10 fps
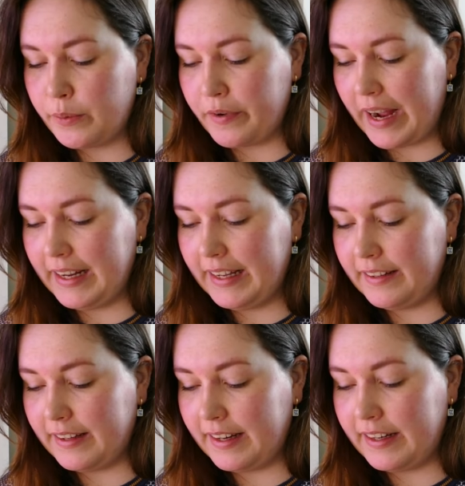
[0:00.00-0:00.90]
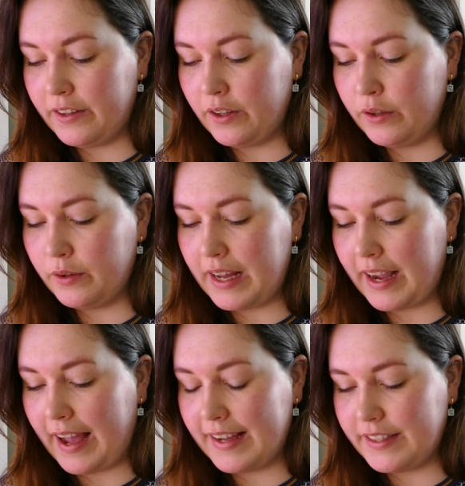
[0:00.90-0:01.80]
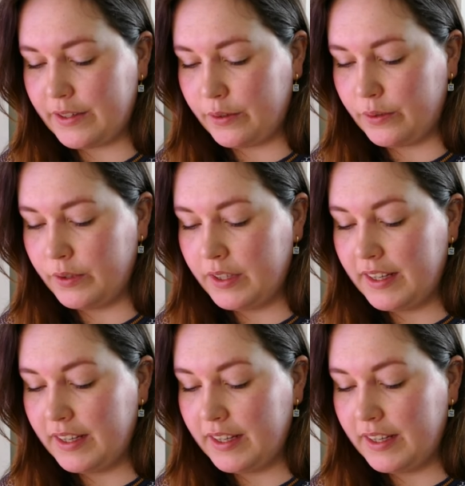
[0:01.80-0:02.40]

brightly that it did not look like ice at all.